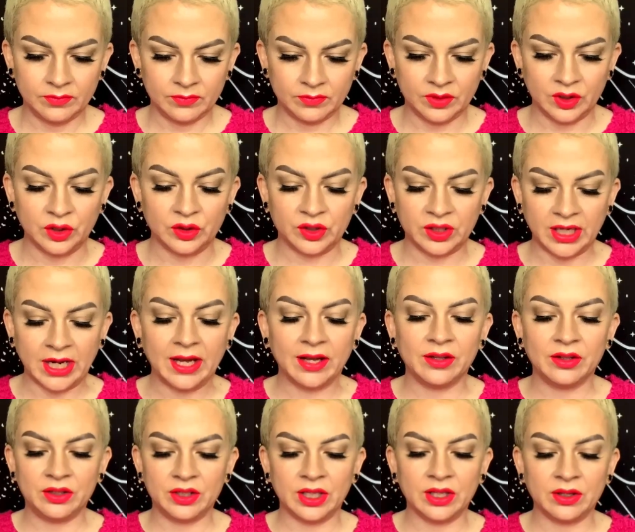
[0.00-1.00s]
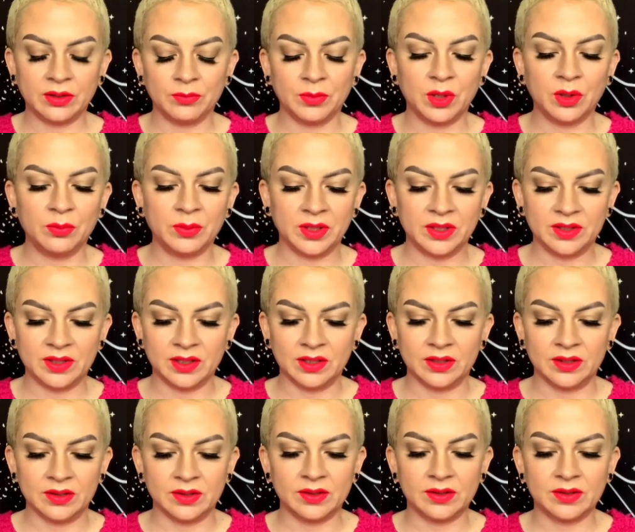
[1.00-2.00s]
Your challenge at the moment
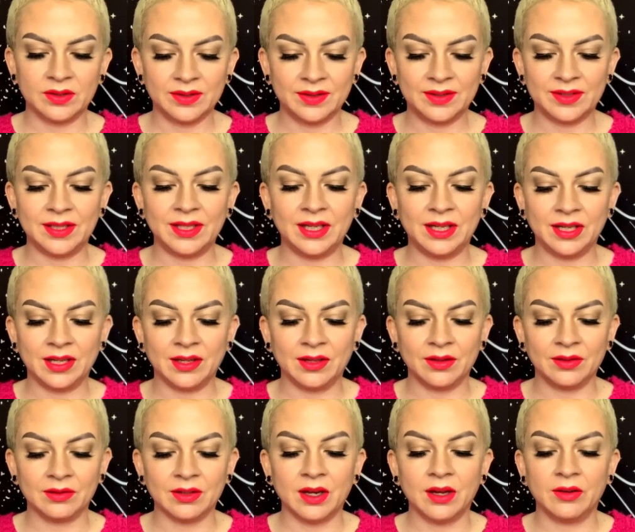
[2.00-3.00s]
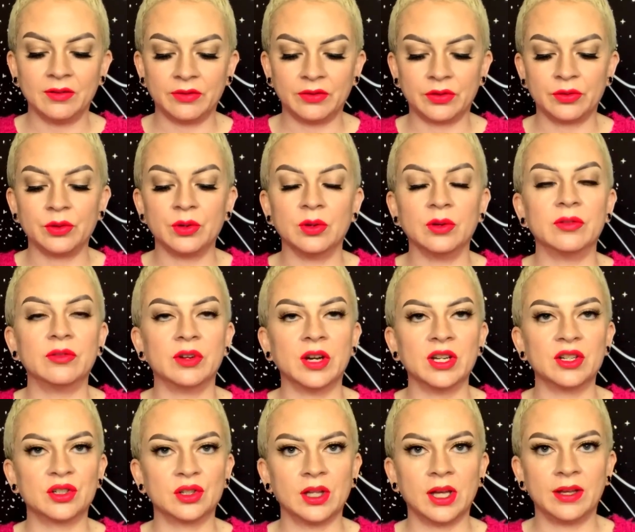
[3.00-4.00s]
is seeing love through a
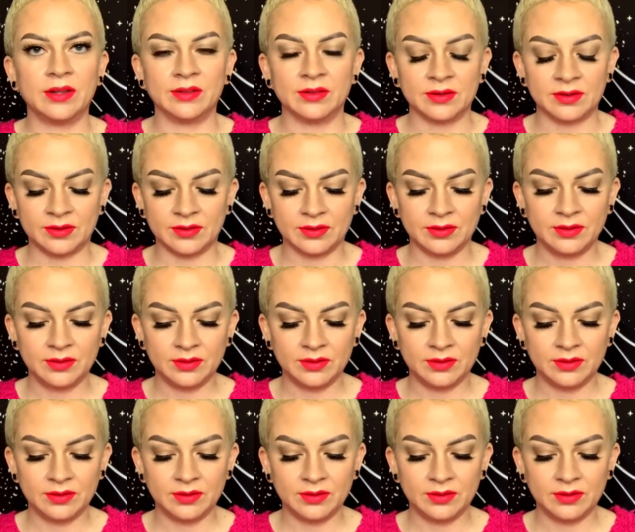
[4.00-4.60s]
fresh lens.